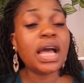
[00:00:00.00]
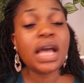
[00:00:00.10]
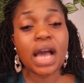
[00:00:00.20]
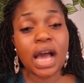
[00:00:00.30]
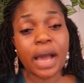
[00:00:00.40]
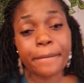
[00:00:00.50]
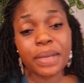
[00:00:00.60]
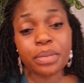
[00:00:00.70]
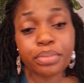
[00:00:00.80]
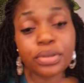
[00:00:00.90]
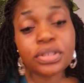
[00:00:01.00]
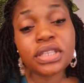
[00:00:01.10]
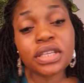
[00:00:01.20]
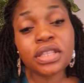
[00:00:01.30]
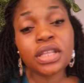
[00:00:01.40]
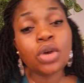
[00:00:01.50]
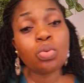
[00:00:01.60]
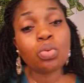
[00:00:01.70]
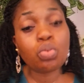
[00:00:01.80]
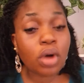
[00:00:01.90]
and be posting
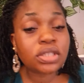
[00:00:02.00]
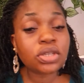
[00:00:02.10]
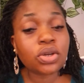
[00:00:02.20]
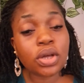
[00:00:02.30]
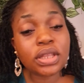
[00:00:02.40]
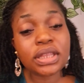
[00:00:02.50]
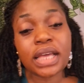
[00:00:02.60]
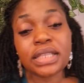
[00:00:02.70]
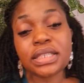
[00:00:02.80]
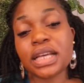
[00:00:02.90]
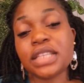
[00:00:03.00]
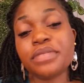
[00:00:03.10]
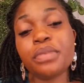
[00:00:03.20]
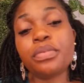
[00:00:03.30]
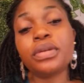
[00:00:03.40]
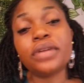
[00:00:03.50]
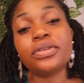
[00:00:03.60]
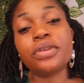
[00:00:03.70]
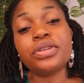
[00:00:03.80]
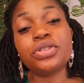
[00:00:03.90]
what content that people are not
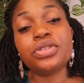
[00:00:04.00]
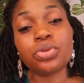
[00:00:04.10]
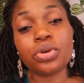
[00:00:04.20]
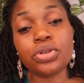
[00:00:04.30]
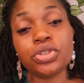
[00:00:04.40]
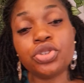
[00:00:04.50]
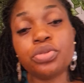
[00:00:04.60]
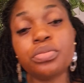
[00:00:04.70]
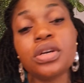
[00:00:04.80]
ready to consume,